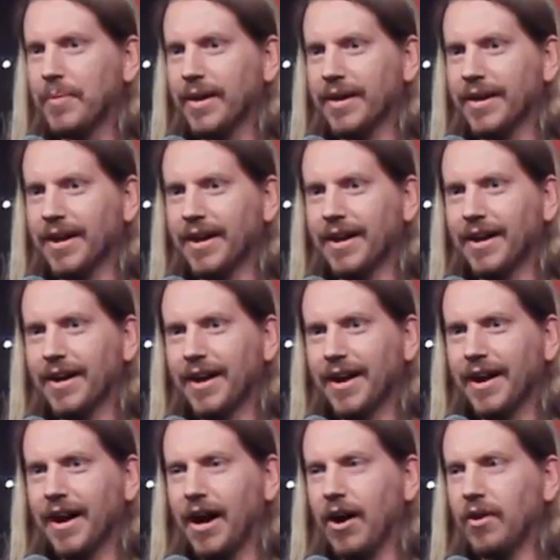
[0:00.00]
that
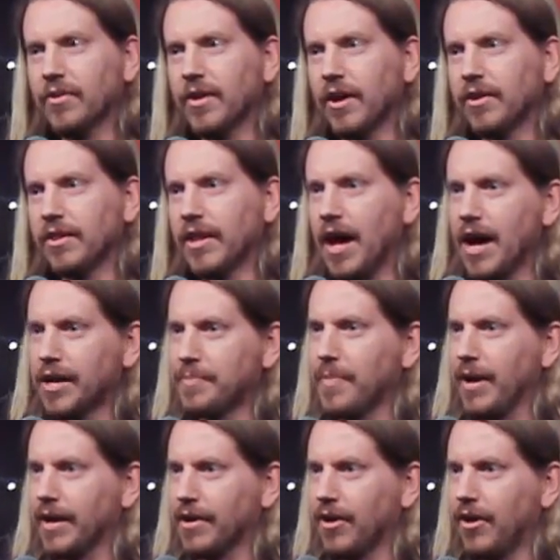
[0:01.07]
I'll lock
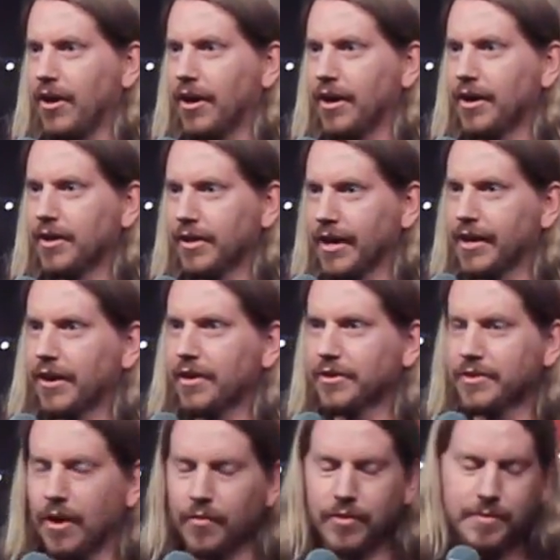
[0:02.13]
my car, like
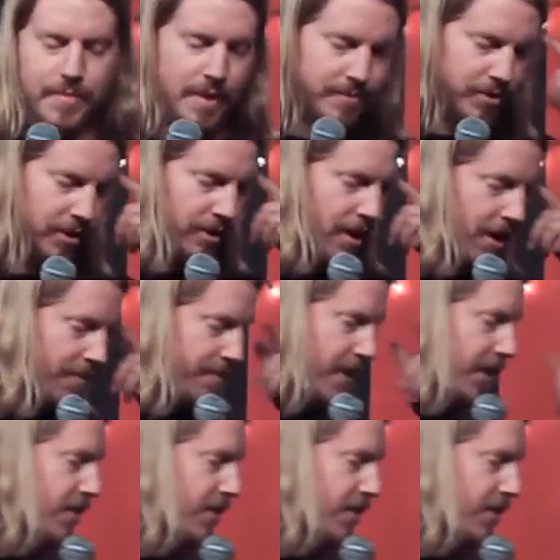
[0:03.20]
I'll remember to lock my